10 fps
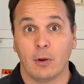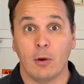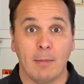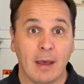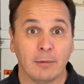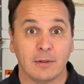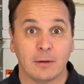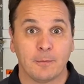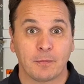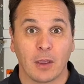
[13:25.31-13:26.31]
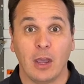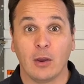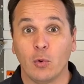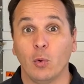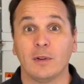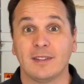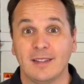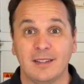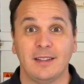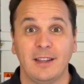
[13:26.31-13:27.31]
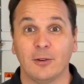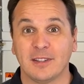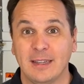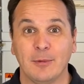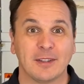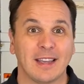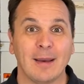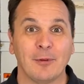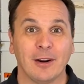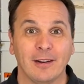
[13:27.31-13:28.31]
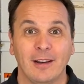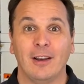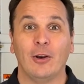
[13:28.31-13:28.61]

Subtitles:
a mount, a cooled CCD or CMOS camera,